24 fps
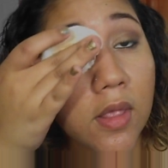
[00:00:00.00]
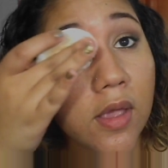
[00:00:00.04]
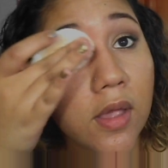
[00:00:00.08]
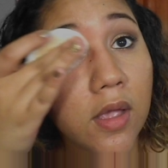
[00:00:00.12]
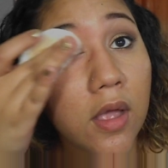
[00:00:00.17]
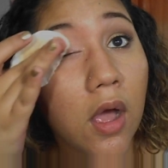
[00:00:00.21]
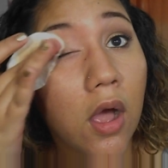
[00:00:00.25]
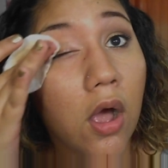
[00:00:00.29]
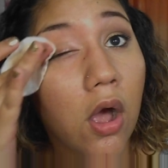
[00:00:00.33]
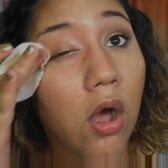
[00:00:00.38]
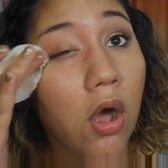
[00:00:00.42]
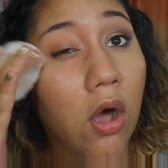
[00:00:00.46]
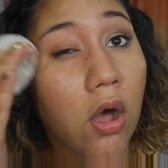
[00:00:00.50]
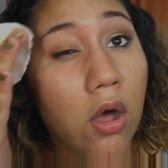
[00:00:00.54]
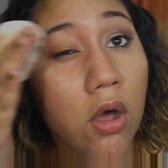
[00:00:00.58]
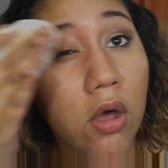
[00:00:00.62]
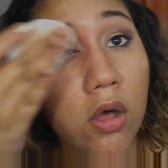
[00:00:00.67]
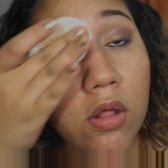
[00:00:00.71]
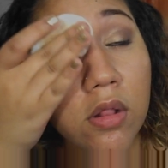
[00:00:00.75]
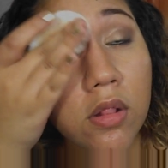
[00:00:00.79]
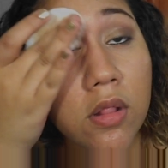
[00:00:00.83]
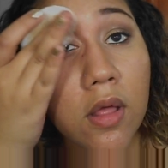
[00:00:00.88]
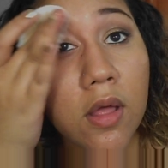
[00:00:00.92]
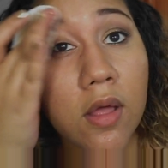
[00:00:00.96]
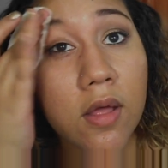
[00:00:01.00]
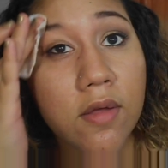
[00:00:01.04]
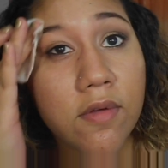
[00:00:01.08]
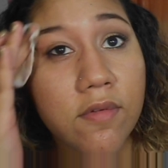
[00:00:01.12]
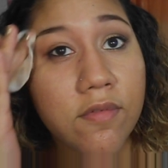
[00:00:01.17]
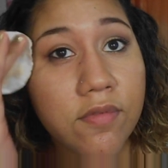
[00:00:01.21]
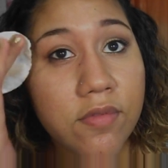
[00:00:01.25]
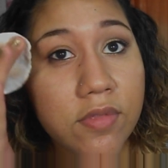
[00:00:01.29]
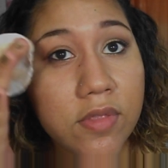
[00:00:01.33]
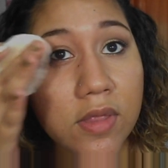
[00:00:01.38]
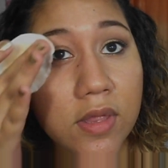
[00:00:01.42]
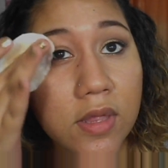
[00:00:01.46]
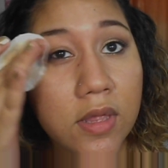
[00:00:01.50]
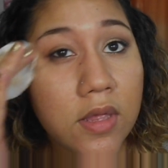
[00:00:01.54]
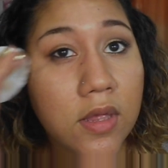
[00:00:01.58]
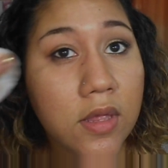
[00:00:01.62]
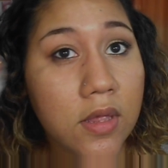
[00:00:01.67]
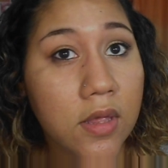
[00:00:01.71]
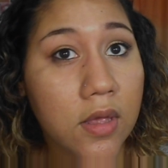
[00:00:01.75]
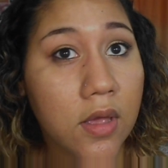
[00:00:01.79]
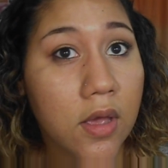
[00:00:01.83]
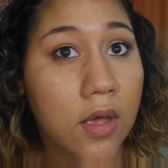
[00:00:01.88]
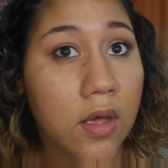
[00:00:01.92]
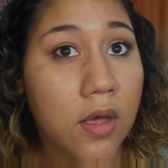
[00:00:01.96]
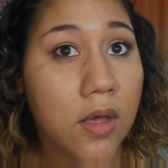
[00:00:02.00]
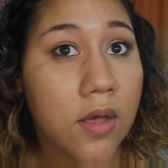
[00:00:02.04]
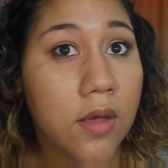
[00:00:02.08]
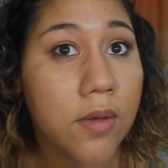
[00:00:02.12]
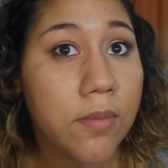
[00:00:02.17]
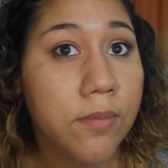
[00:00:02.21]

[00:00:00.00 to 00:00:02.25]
So I got all of the